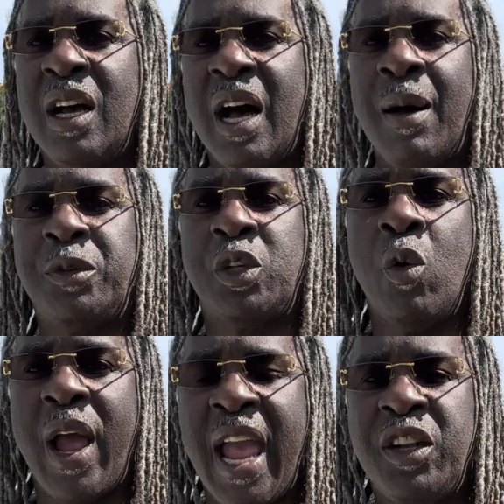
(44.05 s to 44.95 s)
I'm so
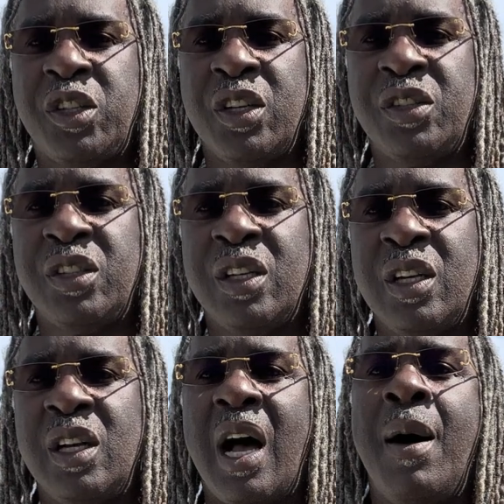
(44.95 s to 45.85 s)
anxious,
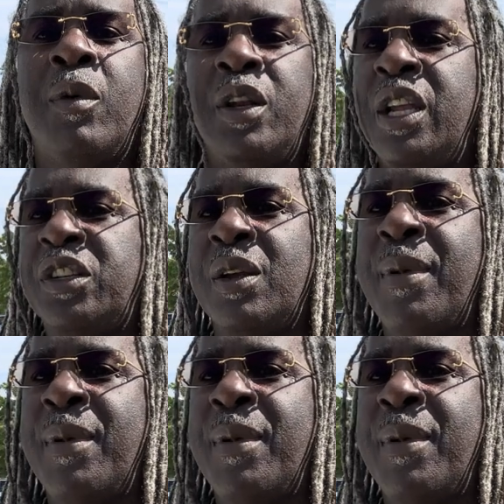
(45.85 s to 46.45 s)
I'm gonna need some